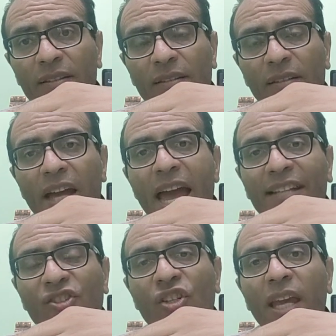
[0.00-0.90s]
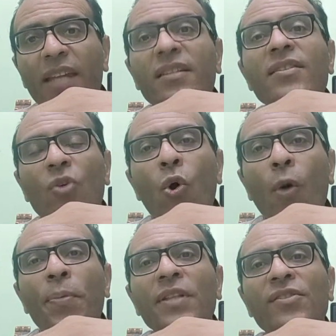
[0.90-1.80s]
H gate, is open
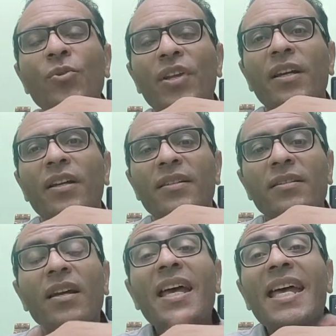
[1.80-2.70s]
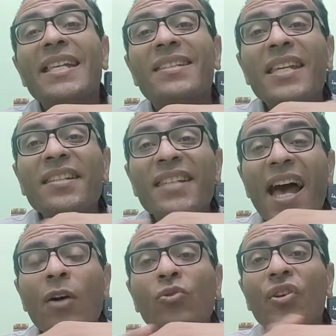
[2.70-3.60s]
during rest. This
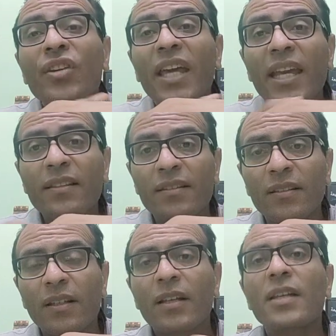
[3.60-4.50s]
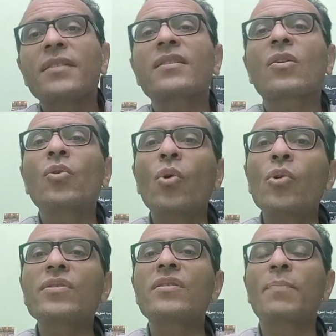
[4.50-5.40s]
outer gate is
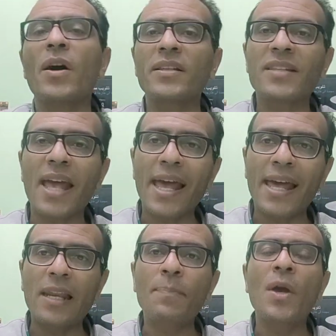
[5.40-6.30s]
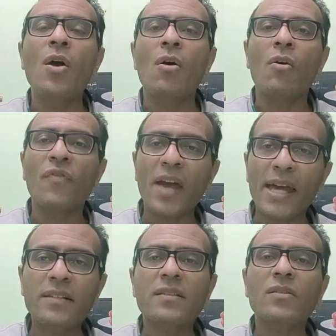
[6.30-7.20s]
closed by the help of
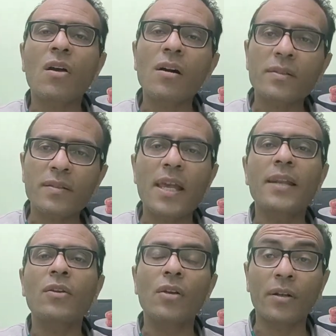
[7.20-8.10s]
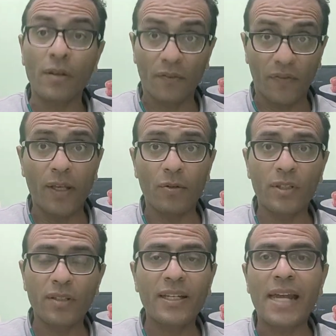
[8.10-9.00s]
extracellular fluid
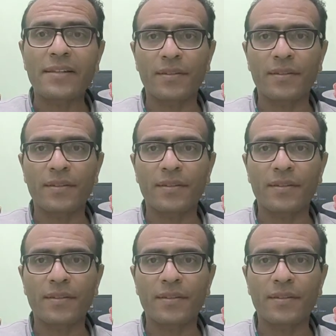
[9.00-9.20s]
calcium.